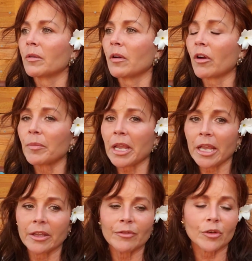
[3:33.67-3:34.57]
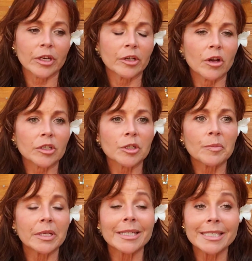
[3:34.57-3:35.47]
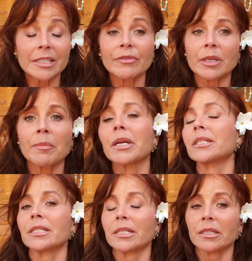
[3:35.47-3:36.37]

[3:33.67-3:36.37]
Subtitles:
our behavior, and also being civic minded,